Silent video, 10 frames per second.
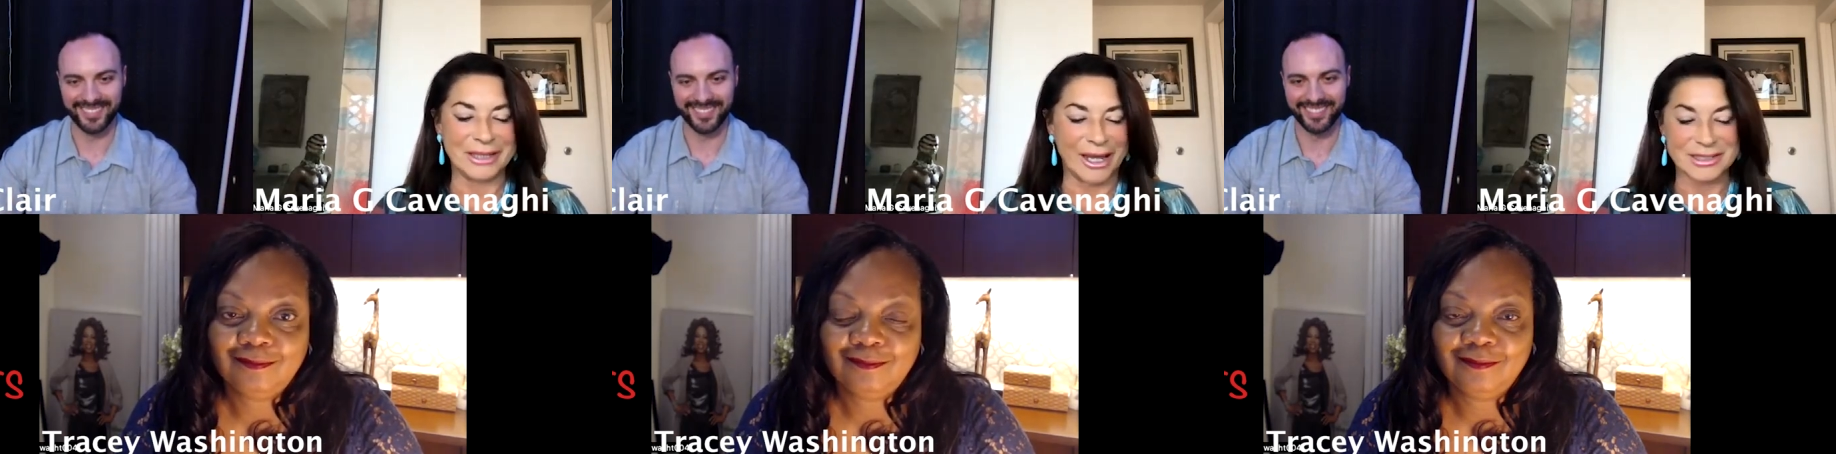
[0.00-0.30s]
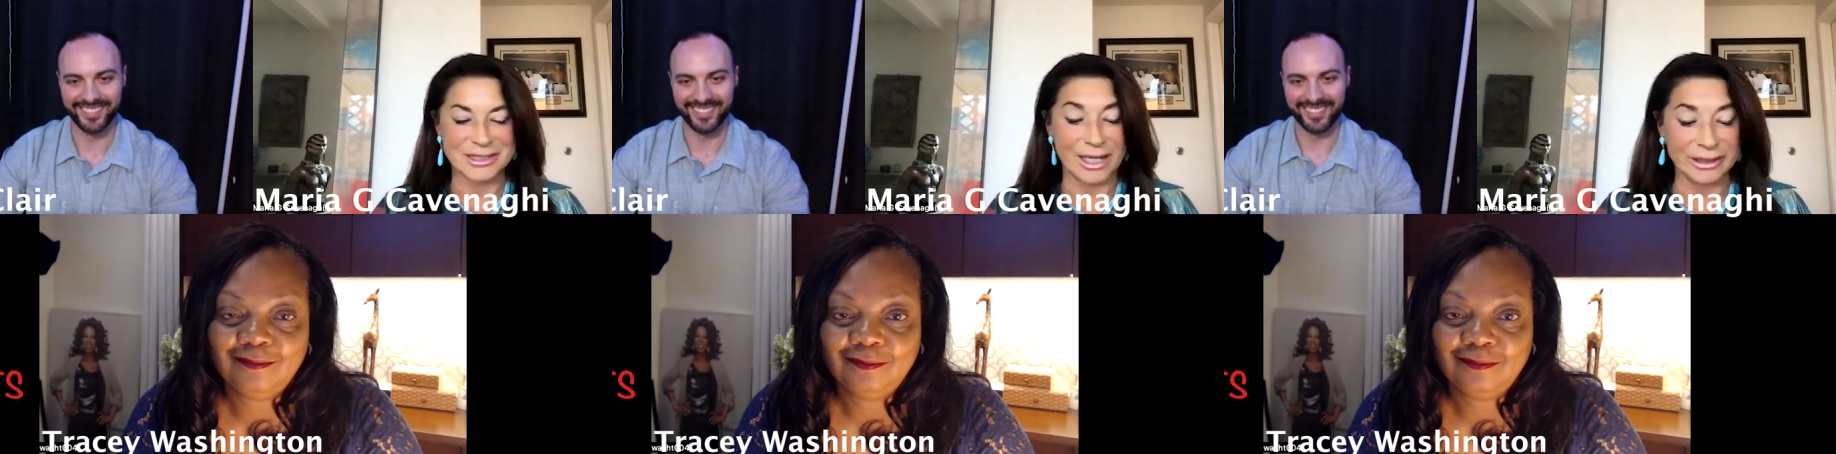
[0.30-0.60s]

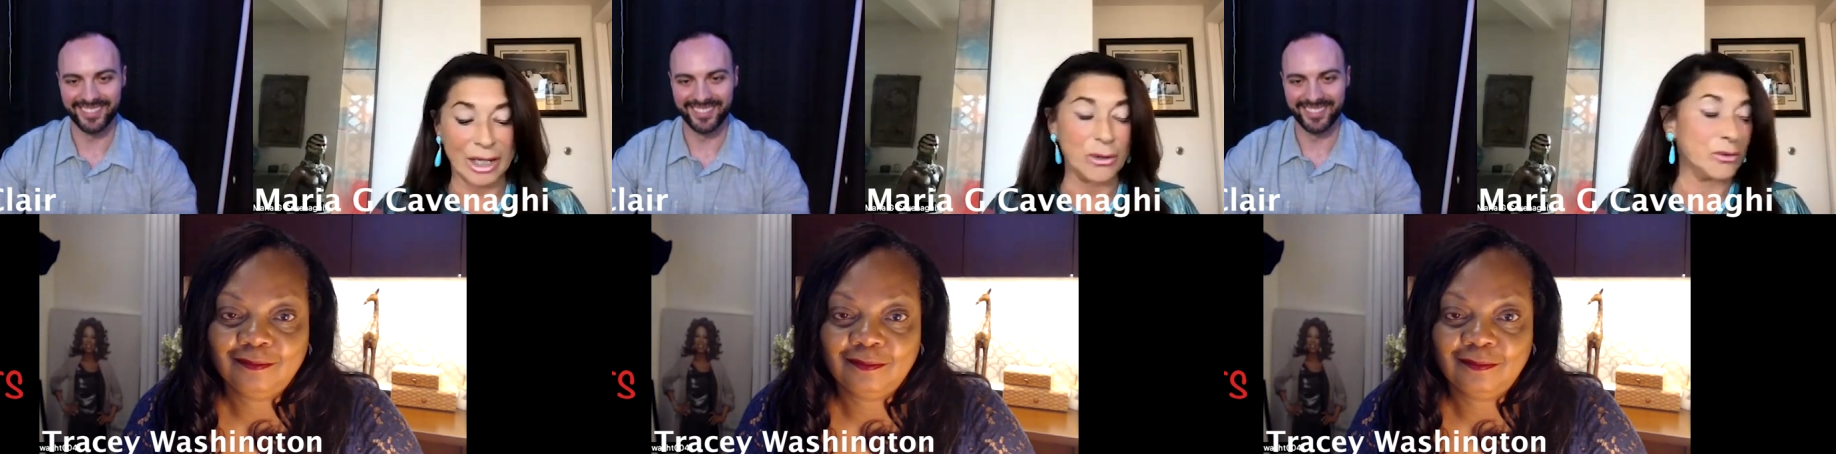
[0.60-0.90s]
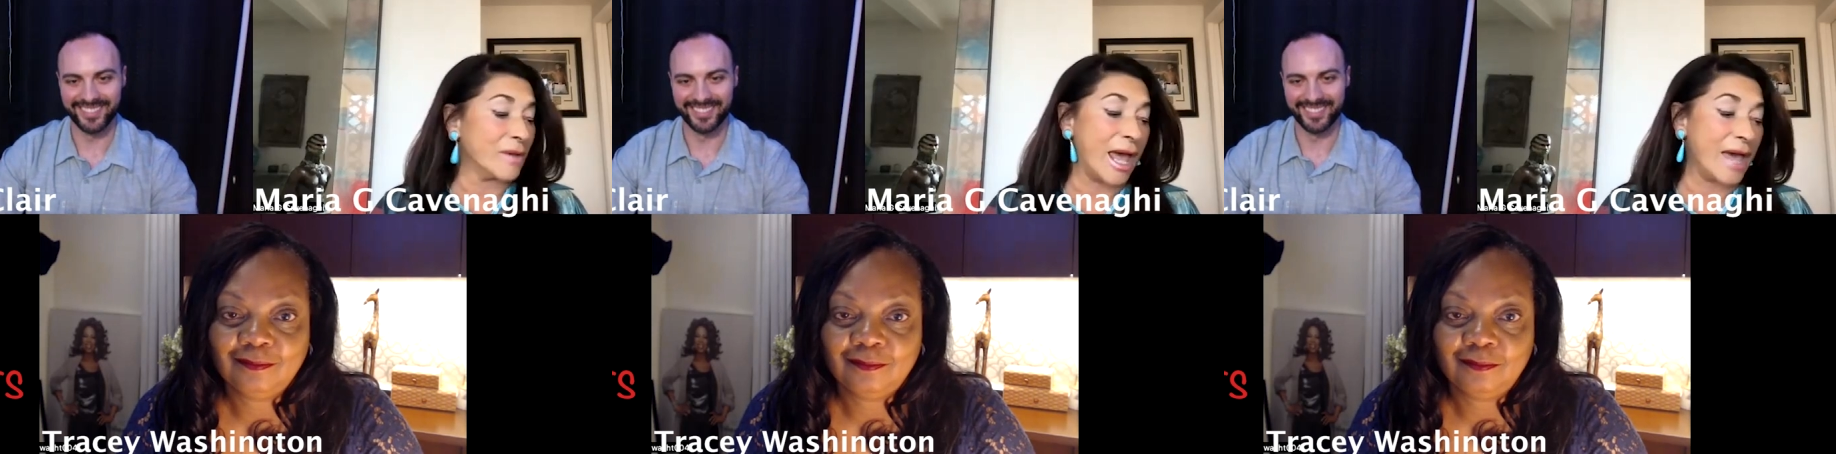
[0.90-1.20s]
Speaker 1: Fantastic. And the
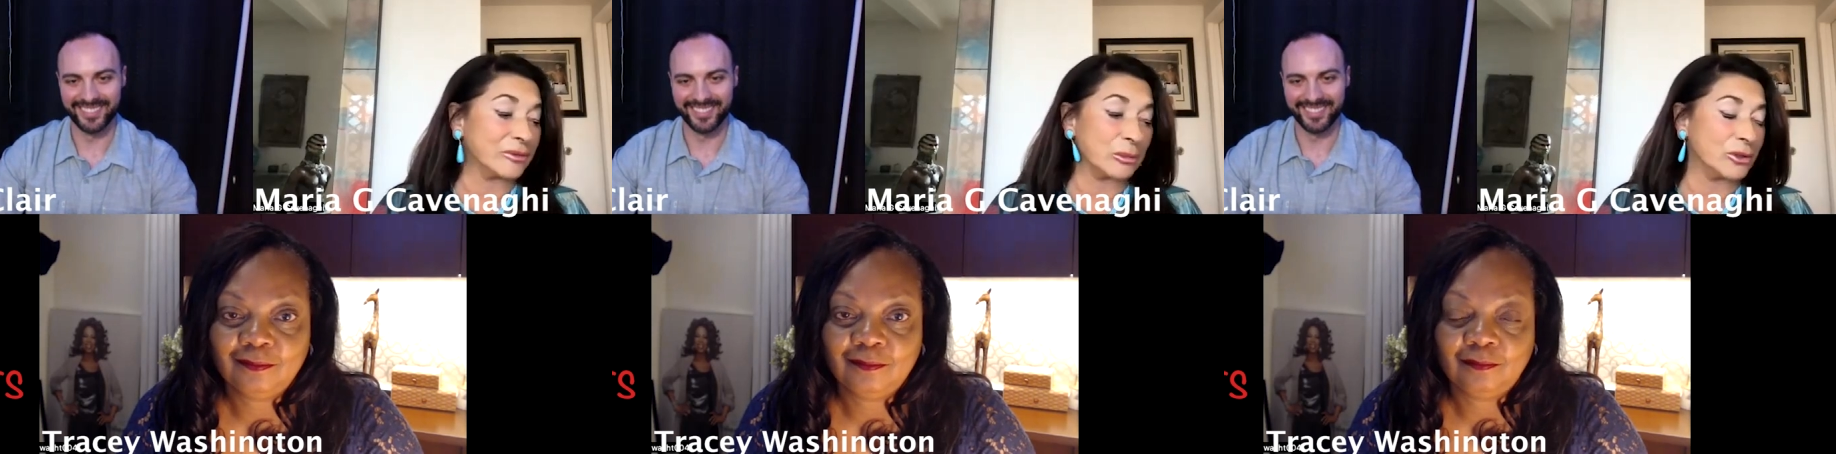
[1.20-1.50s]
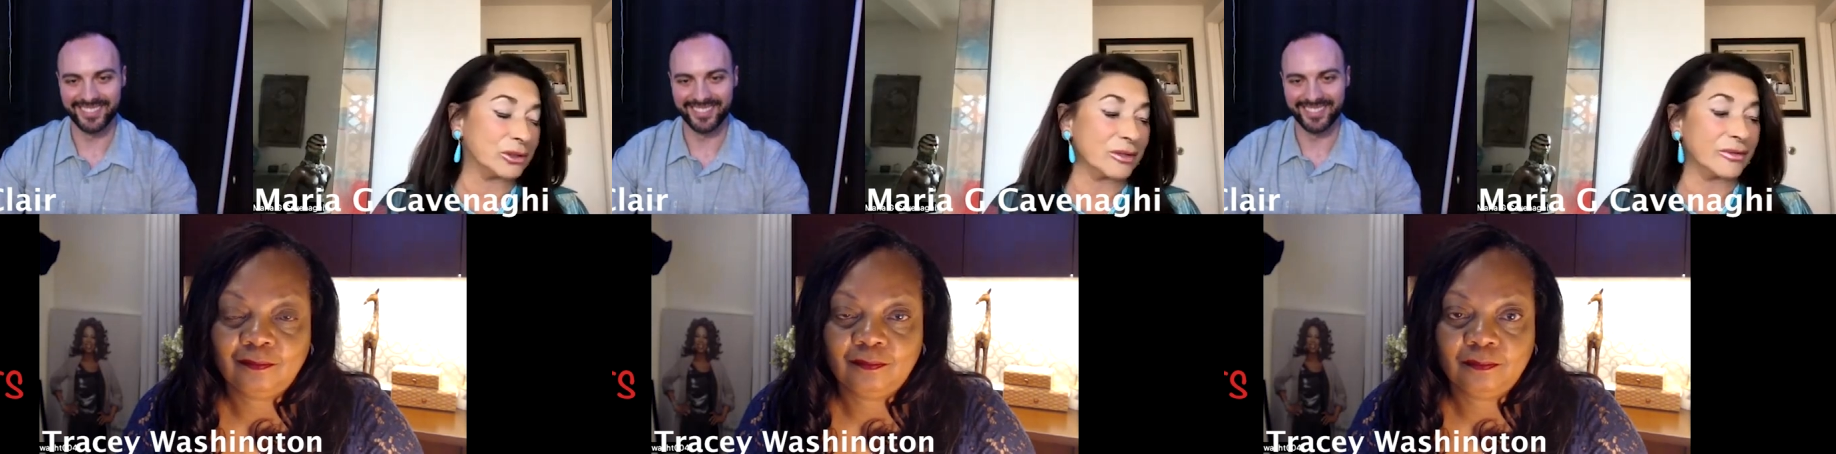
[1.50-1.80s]
whole,
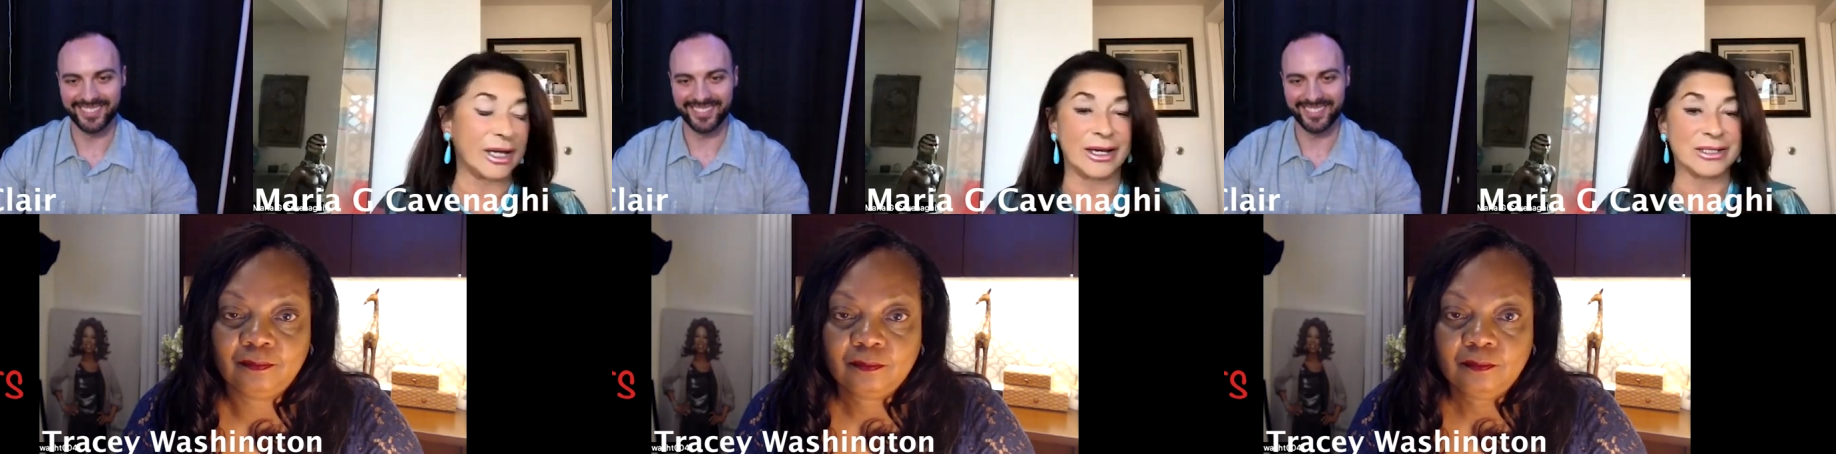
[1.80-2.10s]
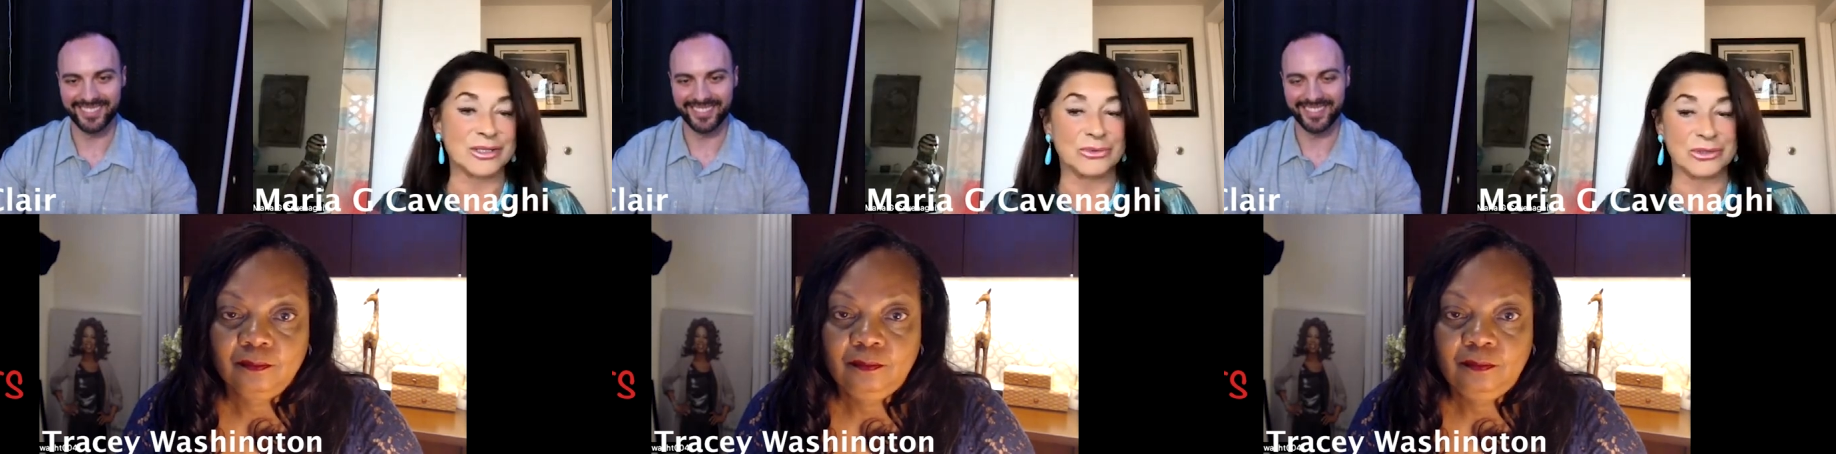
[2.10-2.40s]
everybody in the
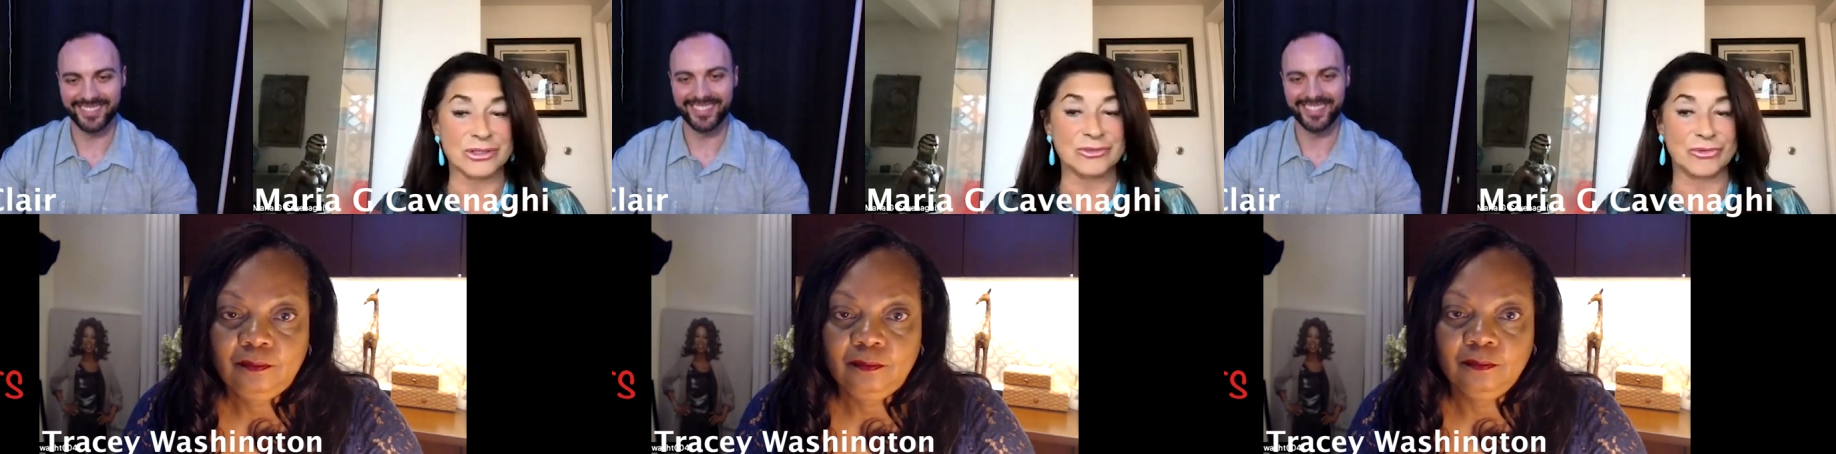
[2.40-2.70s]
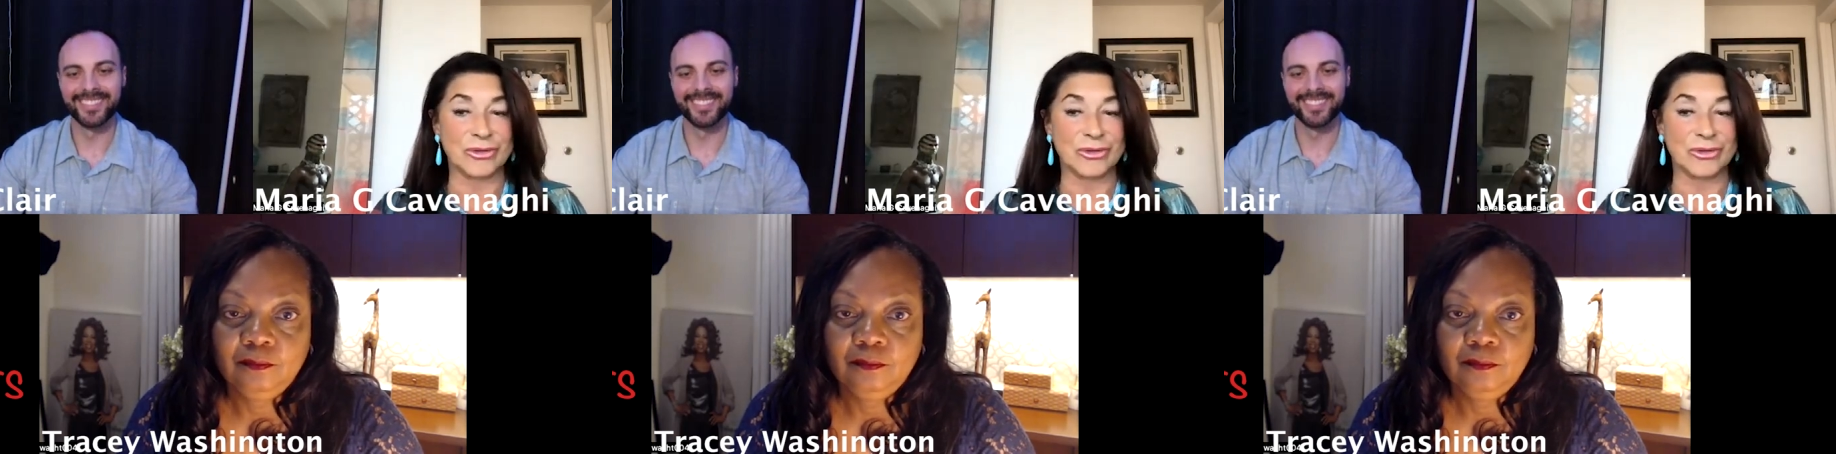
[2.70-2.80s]
cast was